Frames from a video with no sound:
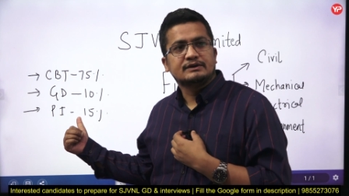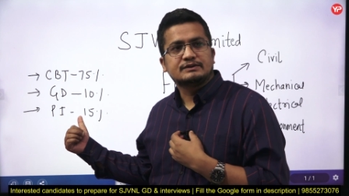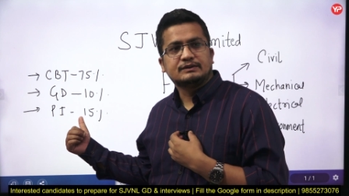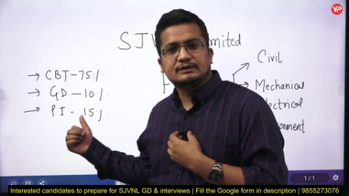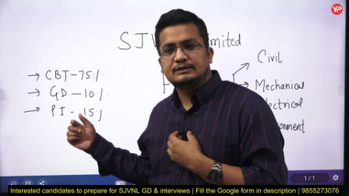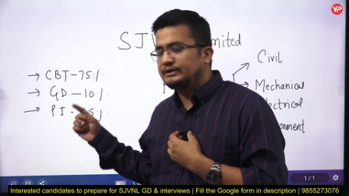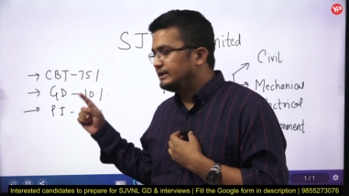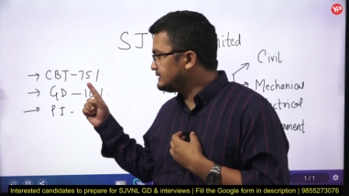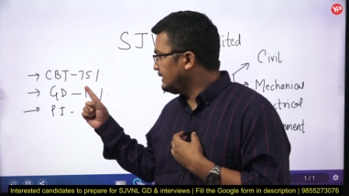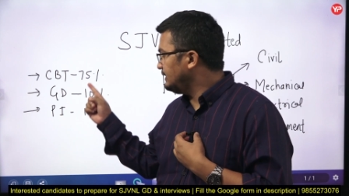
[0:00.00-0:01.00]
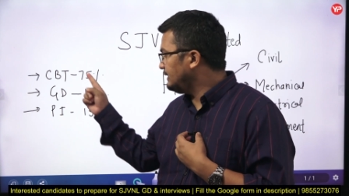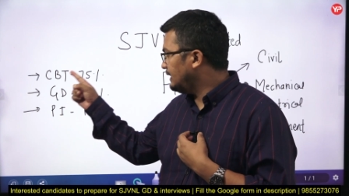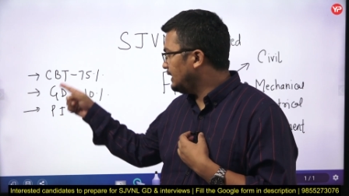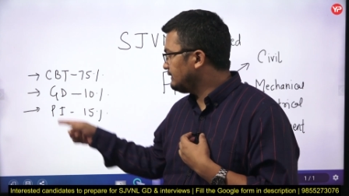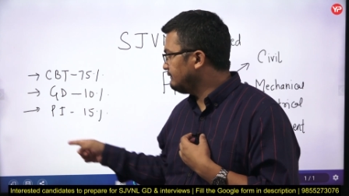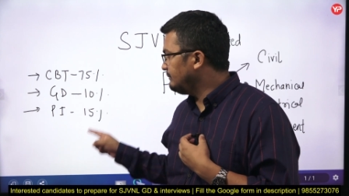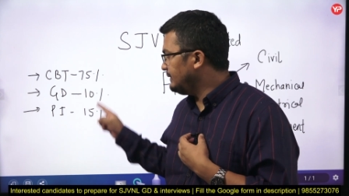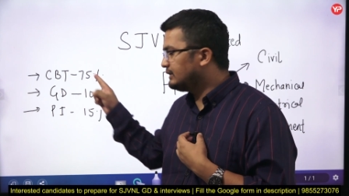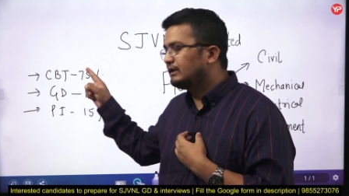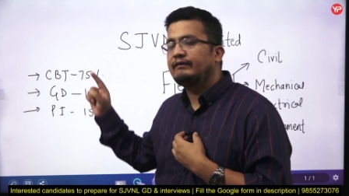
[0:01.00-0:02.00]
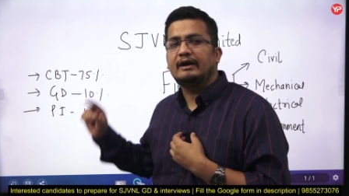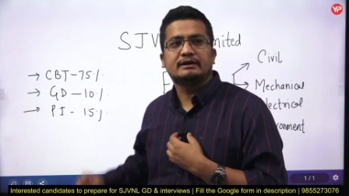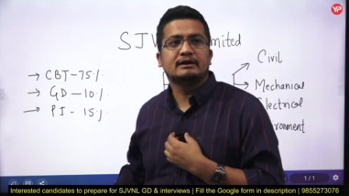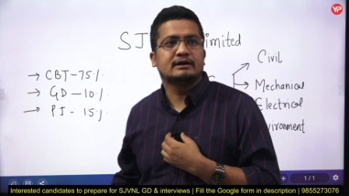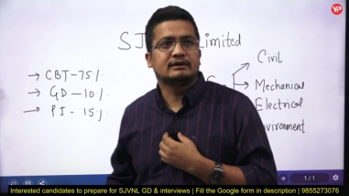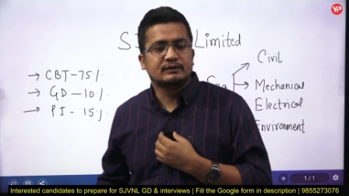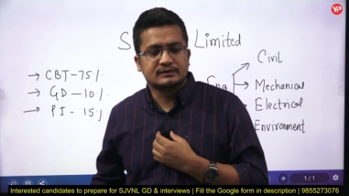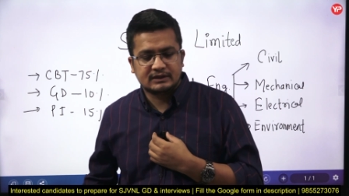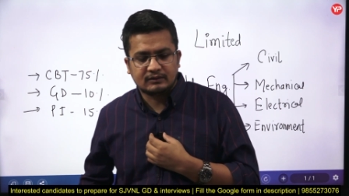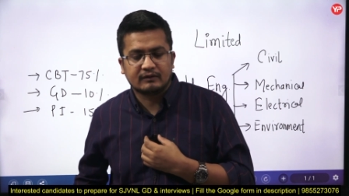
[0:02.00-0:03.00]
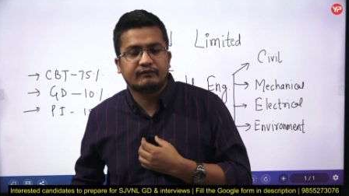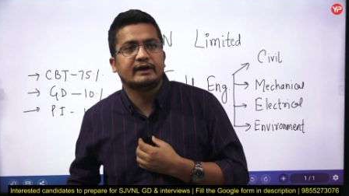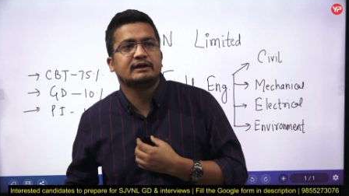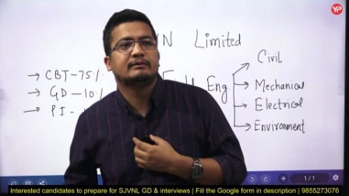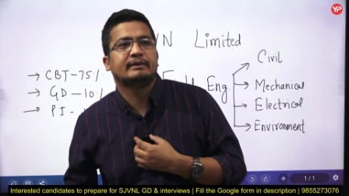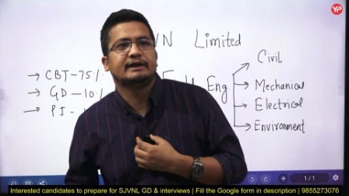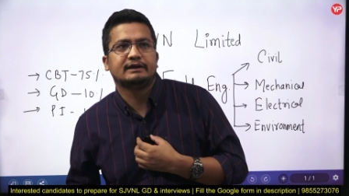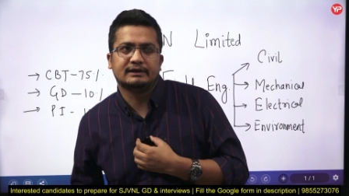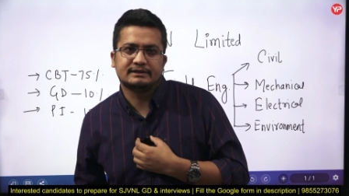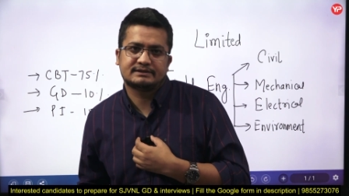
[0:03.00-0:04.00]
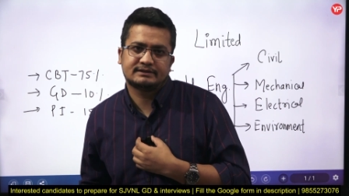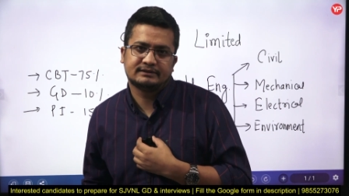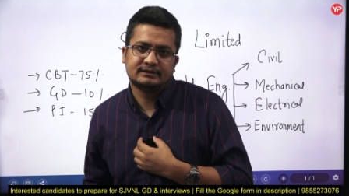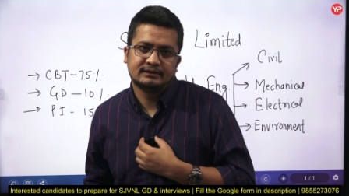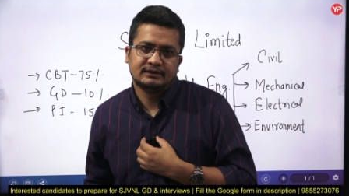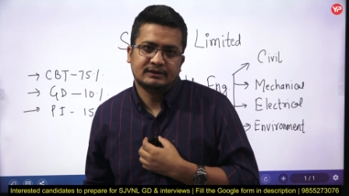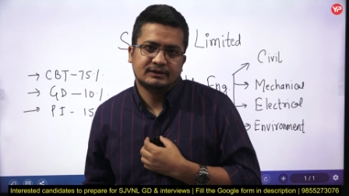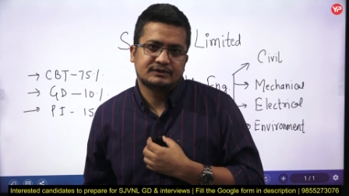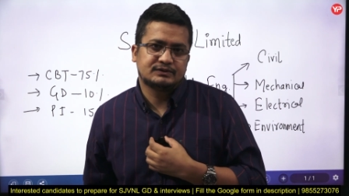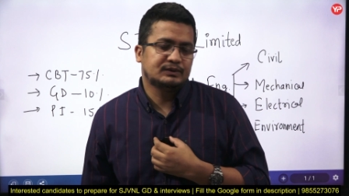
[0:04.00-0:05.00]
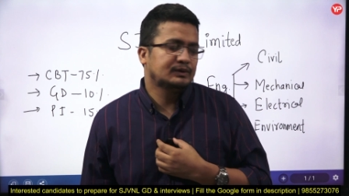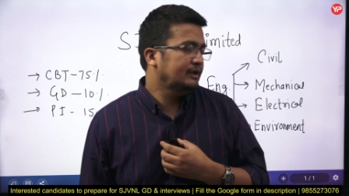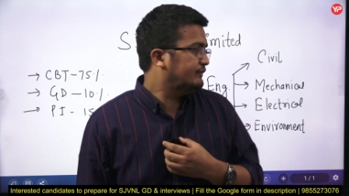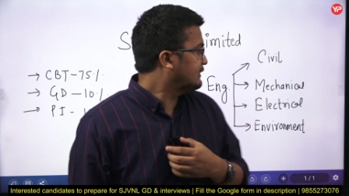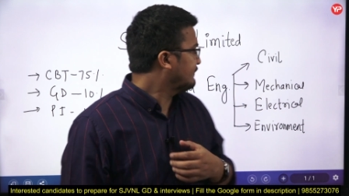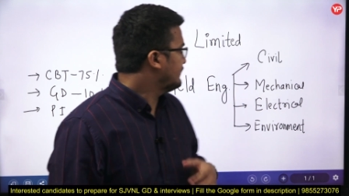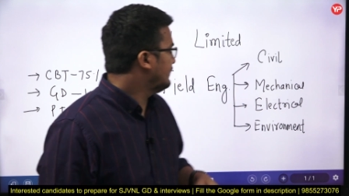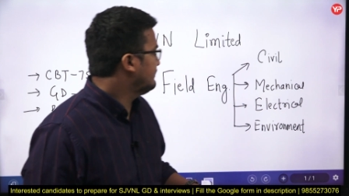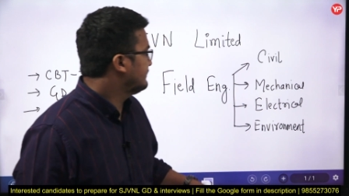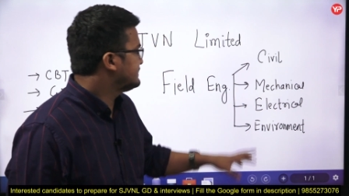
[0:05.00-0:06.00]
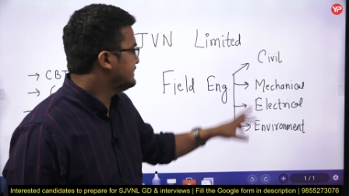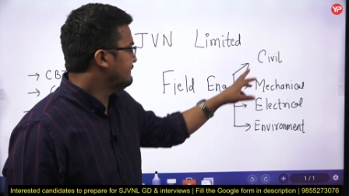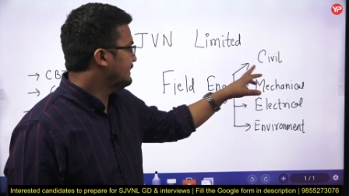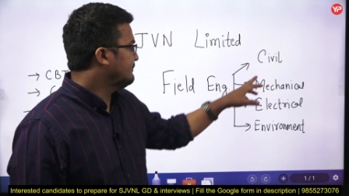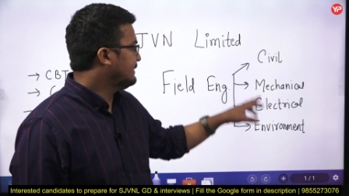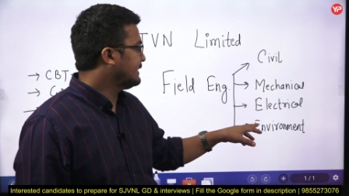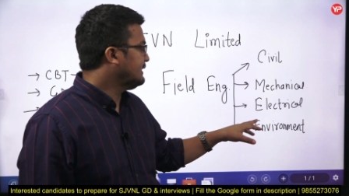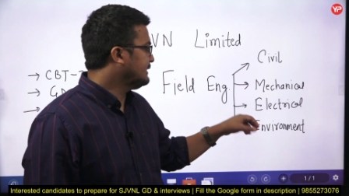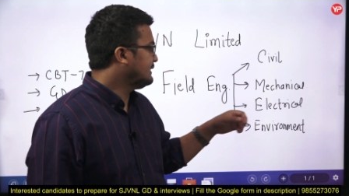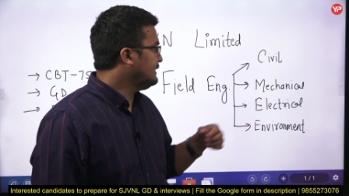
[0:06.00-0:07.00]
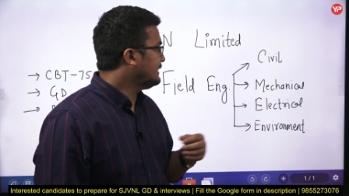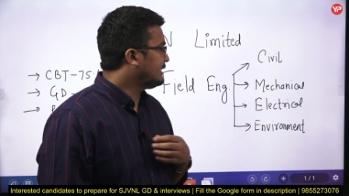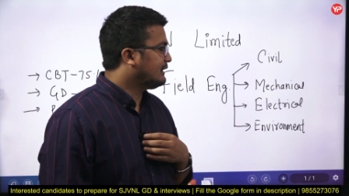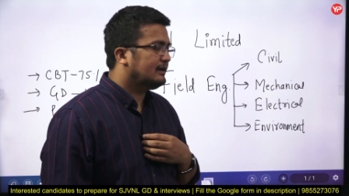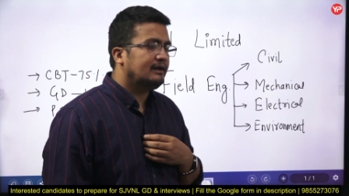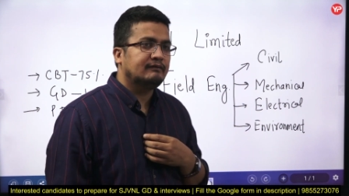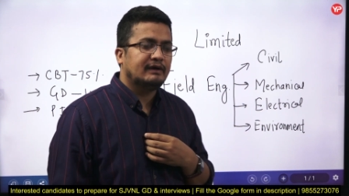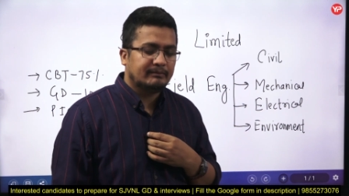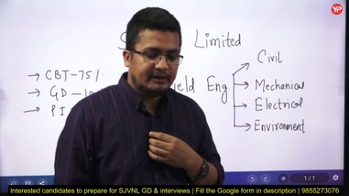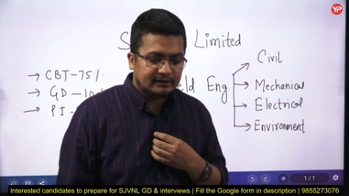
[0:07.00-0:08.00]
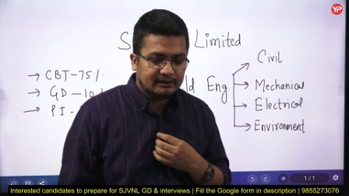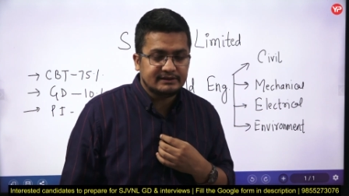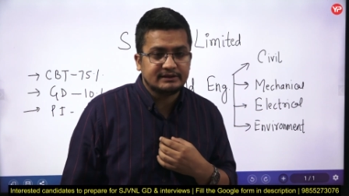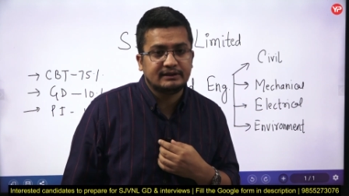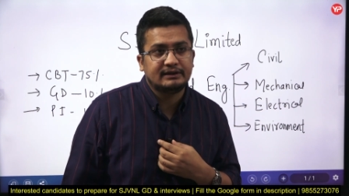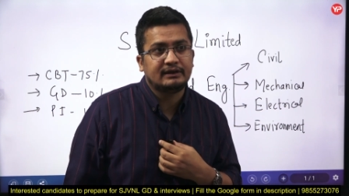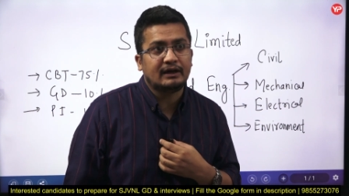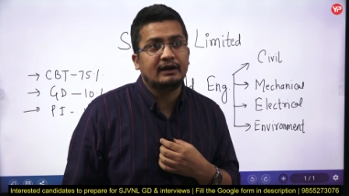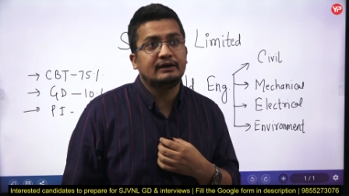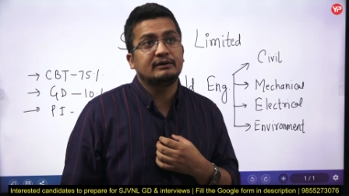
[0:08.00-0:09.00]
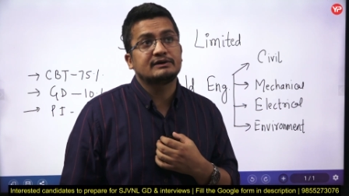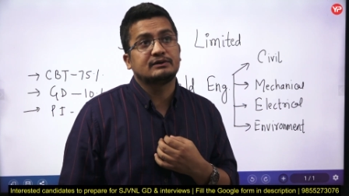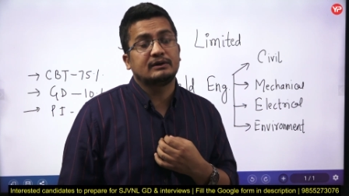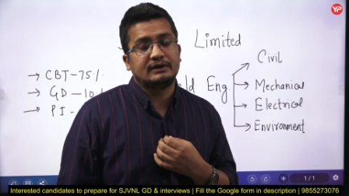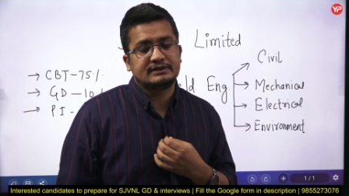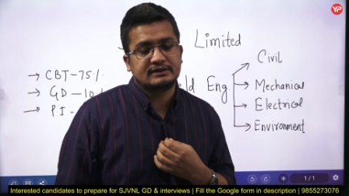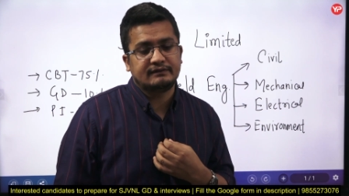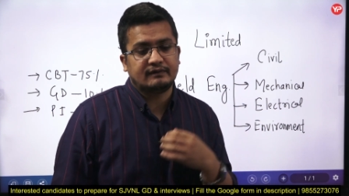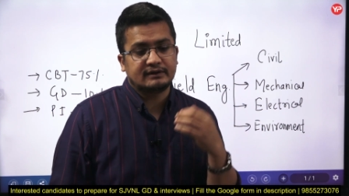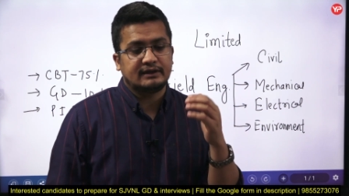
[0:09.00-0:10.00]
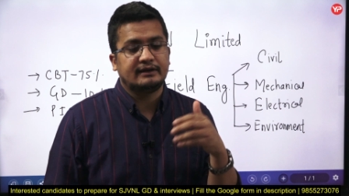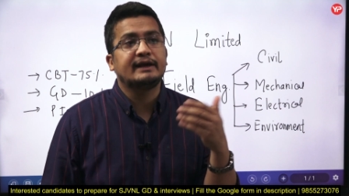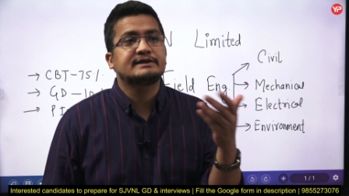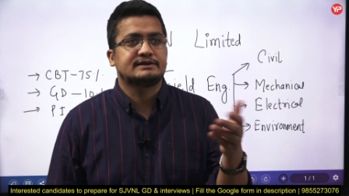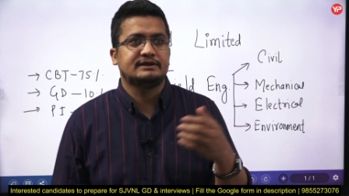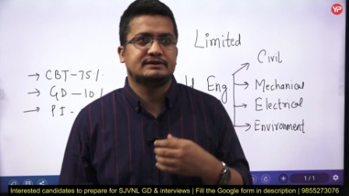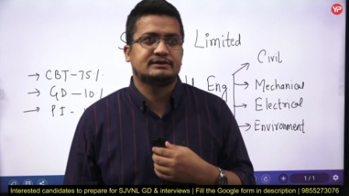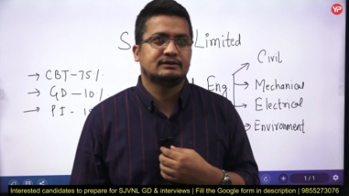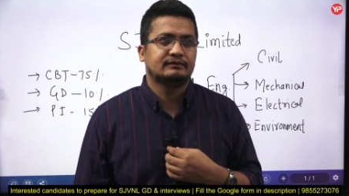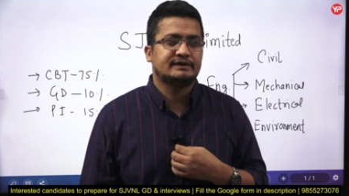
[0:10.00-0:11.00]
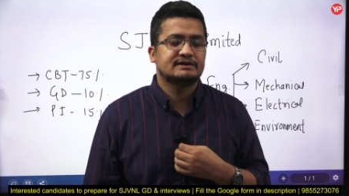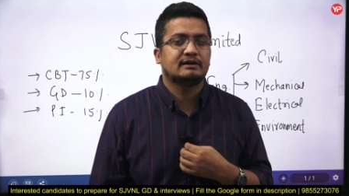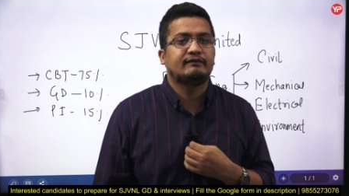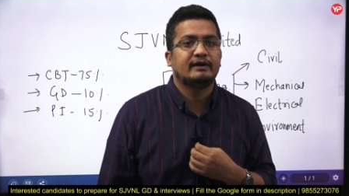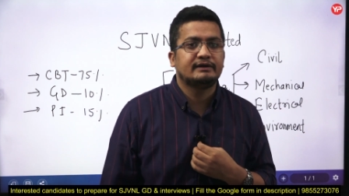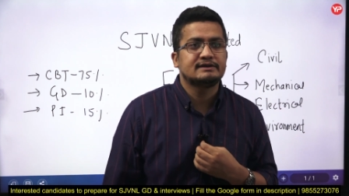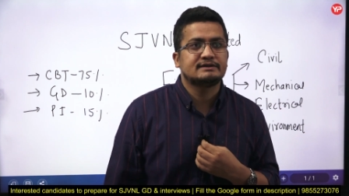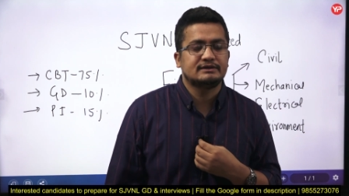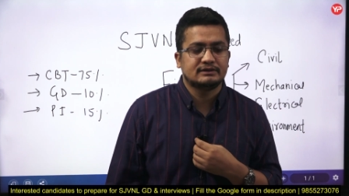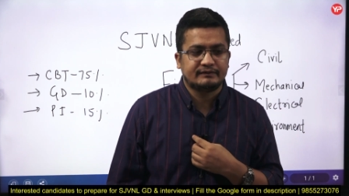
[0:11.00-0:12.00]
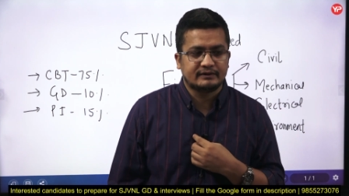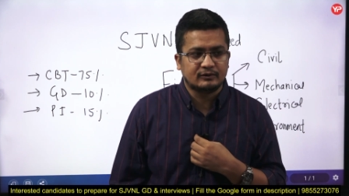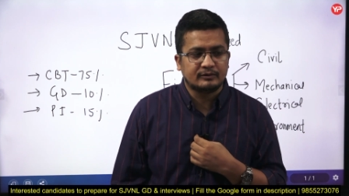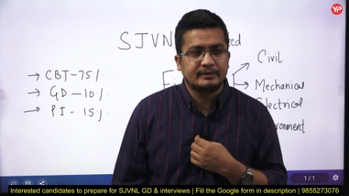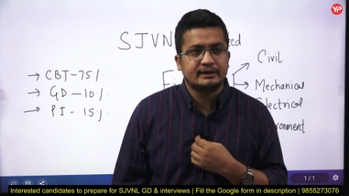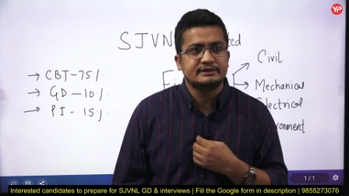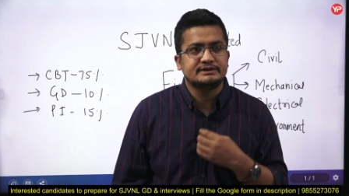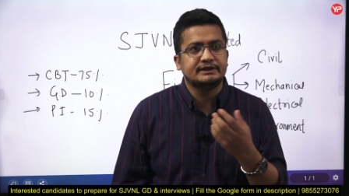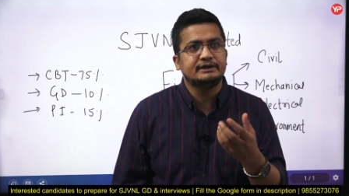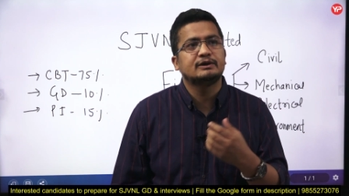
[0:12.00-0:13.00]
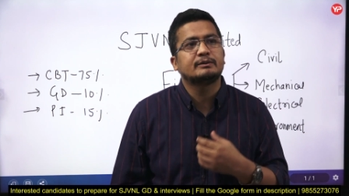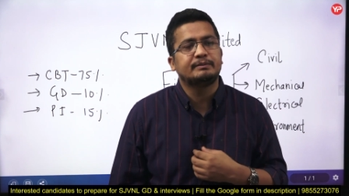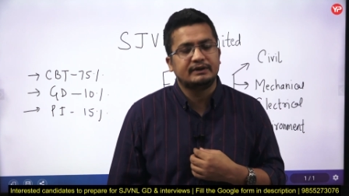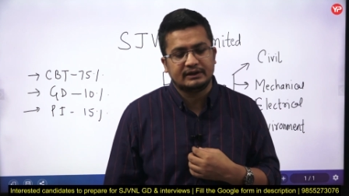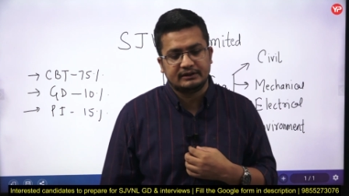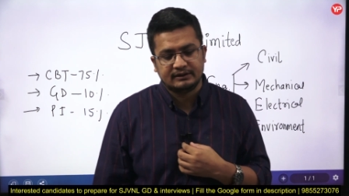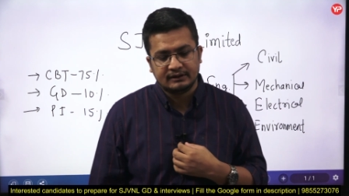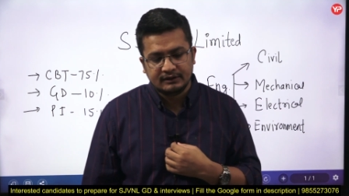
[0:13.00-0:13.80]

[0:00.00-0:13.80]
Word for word: So this entire will make the final conclusion or final merit list. So if you are from civil, mechanical, electrical, environmental engineering and you are shortlisted for the next stage, which is the final stage of recruitment, G D or P I.